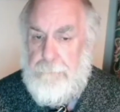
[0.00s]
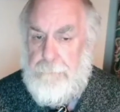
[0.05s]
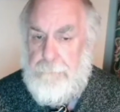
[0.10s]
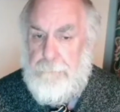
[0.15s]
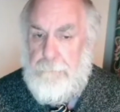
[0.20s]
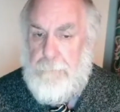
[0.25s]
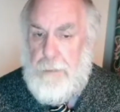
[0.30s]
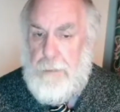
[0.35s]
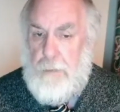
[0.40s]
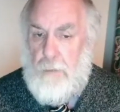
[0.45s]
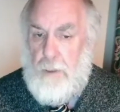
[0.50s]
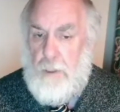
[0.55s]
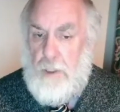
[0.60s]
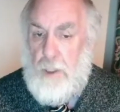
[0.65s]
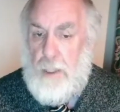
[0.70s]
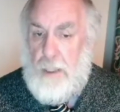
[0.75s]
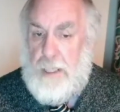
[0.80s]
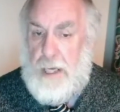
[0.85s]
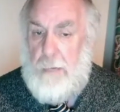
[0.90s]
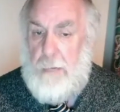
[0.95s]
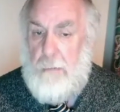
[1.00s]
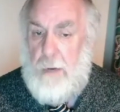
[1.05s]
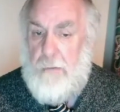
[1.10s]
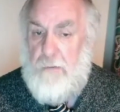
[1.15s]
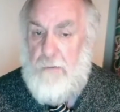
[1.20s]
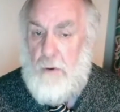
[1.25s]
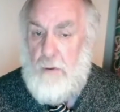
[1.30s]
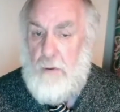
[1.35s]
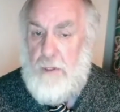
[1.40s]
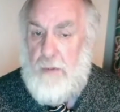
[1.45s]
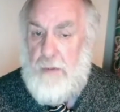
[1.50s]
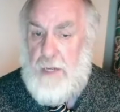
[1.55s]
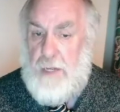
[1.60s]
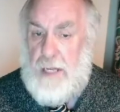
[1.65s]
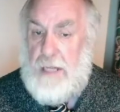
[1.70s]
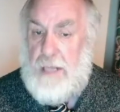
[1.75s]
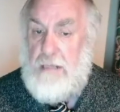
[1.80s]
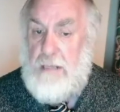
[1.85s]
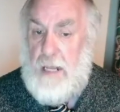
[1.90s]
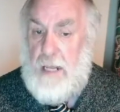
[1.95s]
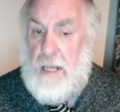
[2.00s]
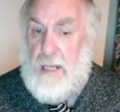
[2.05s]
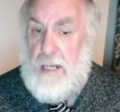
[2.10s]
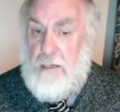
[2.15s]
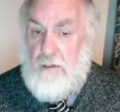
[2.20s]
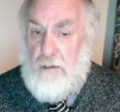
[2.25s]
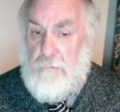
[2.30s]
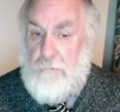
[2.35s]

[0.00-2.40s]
He will not gain my vote at the next election.